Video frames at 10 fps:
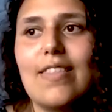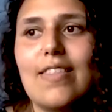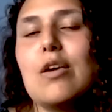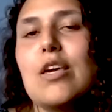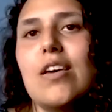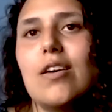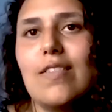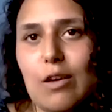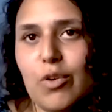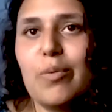they
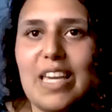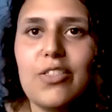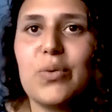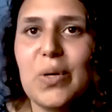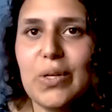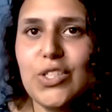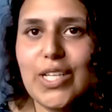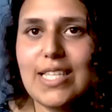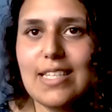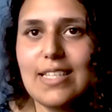will make the wrong
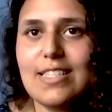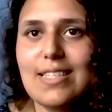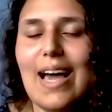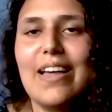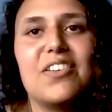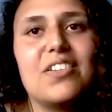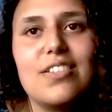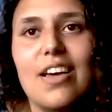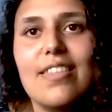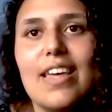choices. And there's
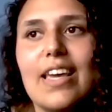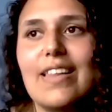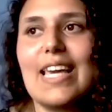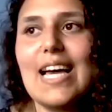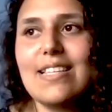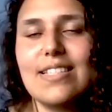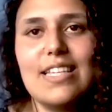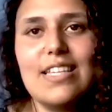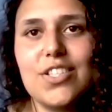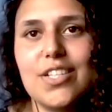nothing, like as a
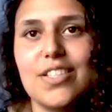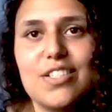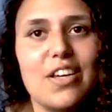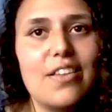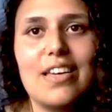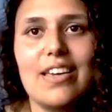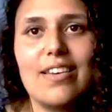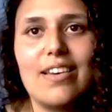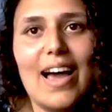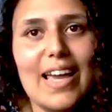teacher, there's
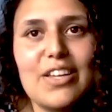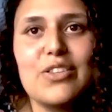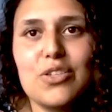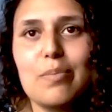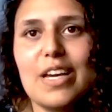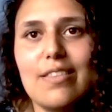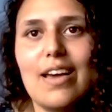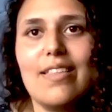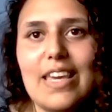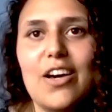nothing I can do about
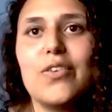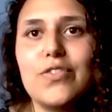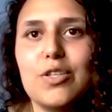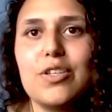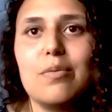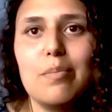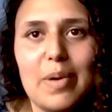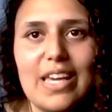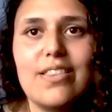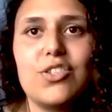that. They have to
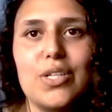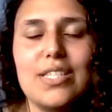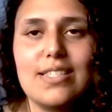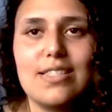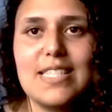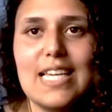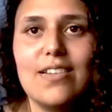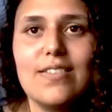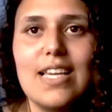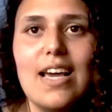make the choices
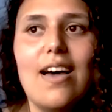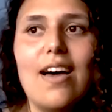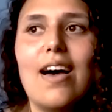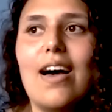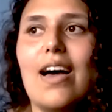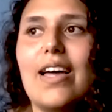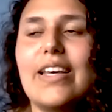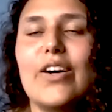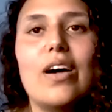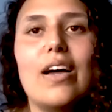themselves. Yeah. And
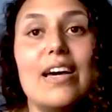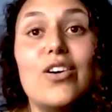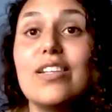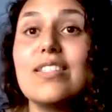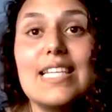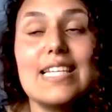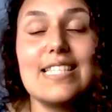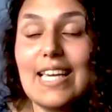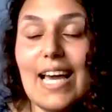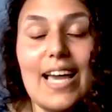it honestly is
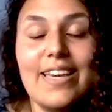like,